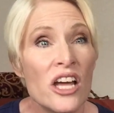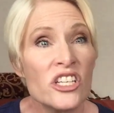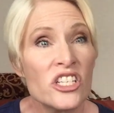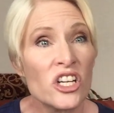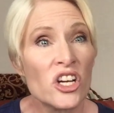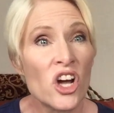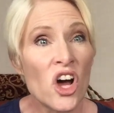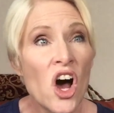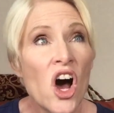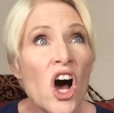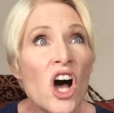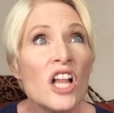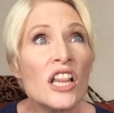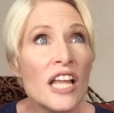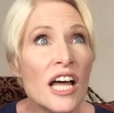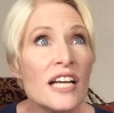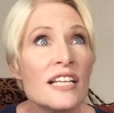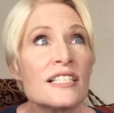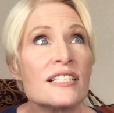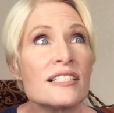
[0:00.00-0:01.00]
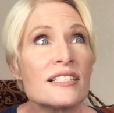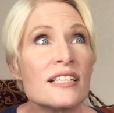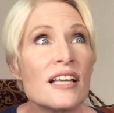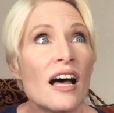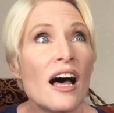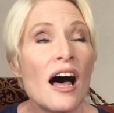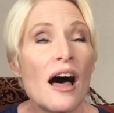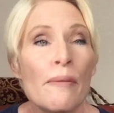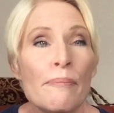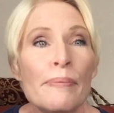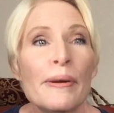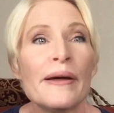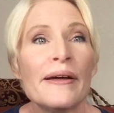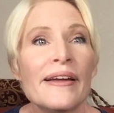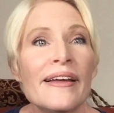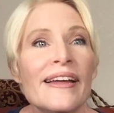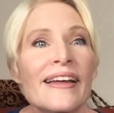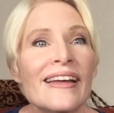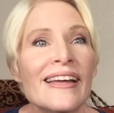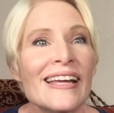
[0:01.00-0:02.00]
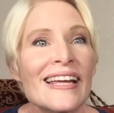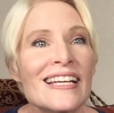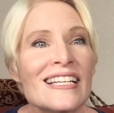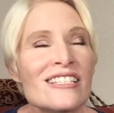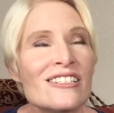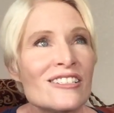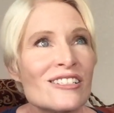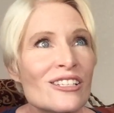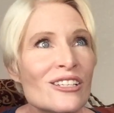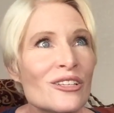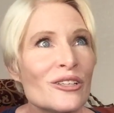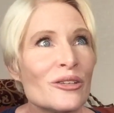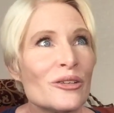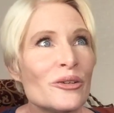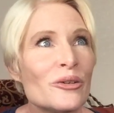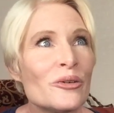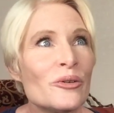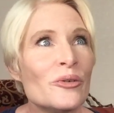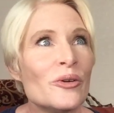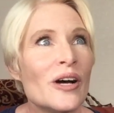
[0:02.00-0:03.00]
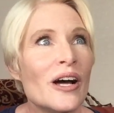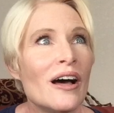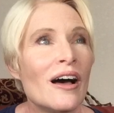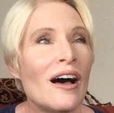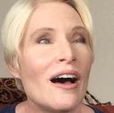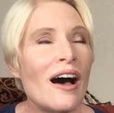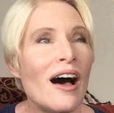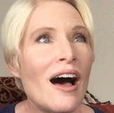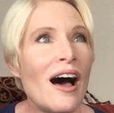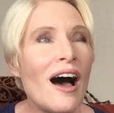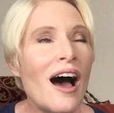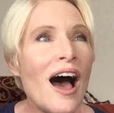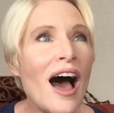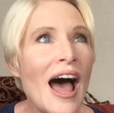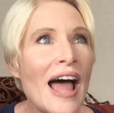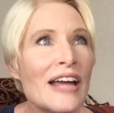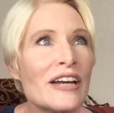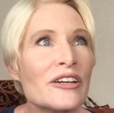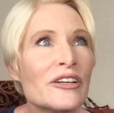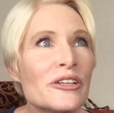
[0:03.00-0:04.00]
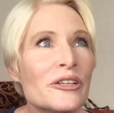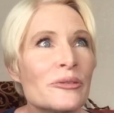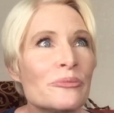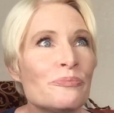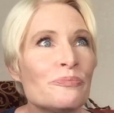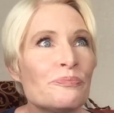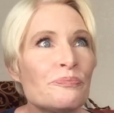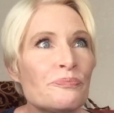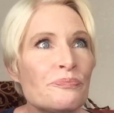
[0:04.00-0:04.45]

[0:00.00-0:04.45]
to call us up into a higher